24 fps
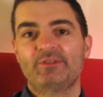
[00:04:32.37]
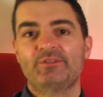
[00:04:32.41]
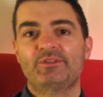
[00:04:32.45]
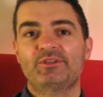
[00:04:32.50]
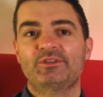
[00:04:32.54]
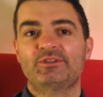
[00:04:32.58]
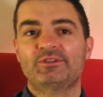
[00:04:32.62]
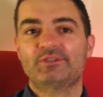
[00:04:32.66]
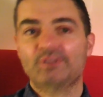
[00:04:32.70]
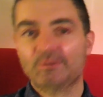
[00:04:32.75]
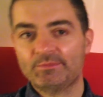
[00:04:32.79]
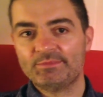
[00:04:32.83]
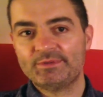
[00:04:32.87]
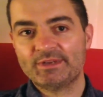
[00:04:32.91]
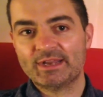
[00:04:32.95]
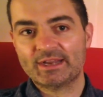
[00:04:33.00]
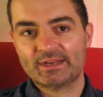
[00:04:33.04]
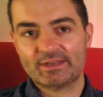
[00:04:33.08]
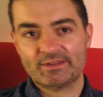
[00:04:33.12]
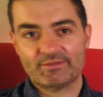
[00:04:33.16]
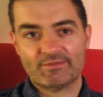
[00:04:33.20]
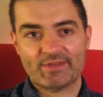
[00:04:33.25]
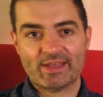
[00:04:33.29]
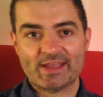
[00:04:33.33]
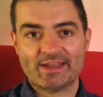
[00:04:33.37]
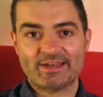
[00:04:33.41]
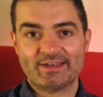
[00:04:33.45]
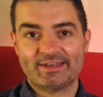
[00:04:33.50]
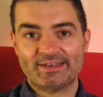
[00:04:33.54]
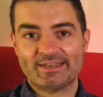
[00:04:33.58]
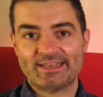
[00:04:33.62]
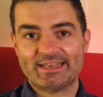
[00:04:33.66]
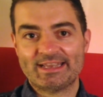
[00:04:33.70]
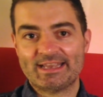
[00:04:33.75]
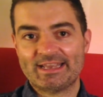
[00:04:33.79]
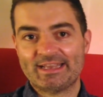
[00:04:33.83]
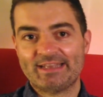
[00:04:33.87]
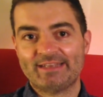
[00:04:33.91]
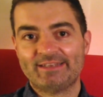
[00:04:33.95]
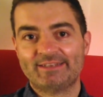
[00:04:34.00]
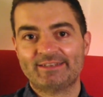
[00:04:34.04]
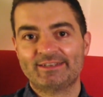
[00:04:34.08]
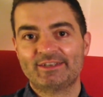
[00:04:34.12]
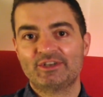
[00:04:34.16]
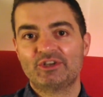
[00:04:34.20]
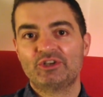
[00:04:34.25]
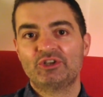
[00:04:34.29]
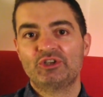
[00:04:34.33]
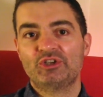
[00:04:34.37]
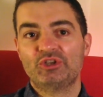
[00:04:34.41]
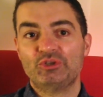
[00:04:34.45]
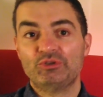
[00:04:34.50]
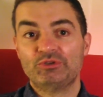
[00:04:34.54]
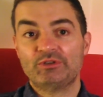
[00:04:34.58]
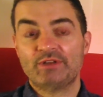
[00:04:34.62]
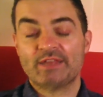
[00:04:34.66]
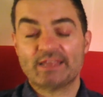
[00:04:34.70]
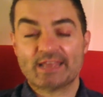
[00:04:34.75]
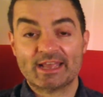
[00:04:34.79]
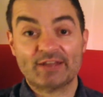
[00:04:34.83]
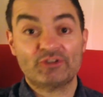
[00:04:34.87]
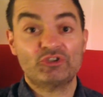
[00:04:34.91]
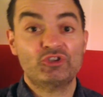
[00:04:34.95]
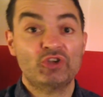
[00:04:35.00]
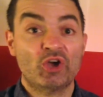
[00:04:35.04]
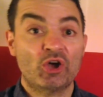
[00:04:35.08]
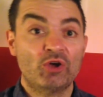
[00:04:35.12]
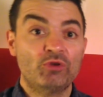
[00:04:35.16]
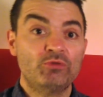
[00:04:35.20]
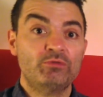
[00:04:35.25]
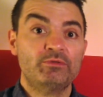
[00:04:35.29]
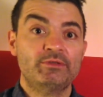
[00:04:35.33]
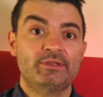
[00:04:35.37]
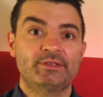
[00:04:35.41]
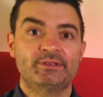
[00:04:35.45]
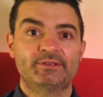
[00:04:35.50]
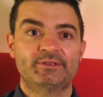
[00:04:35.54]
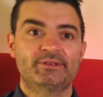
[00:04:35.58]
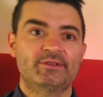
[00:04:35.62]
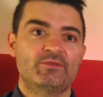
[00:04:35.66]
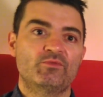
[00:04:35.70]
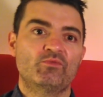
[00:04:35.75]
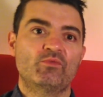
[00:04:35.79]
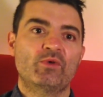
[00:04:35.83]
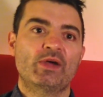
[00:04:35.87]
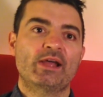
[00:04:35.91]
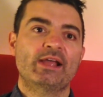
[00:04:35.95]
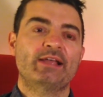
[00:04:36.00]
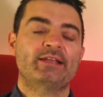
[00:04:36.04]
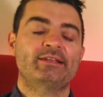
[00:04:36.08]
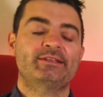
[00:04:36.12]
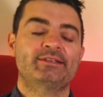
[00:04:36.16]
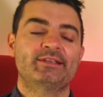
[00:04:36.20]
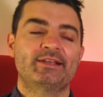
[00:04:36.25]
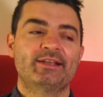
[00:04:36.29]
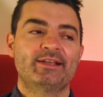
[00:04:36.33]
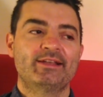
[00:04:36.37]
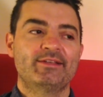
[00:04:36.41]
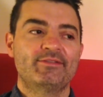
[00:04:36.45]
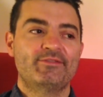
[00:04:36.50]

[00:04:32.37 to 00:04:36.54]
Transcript: the subject of NDEs usually get told in some ways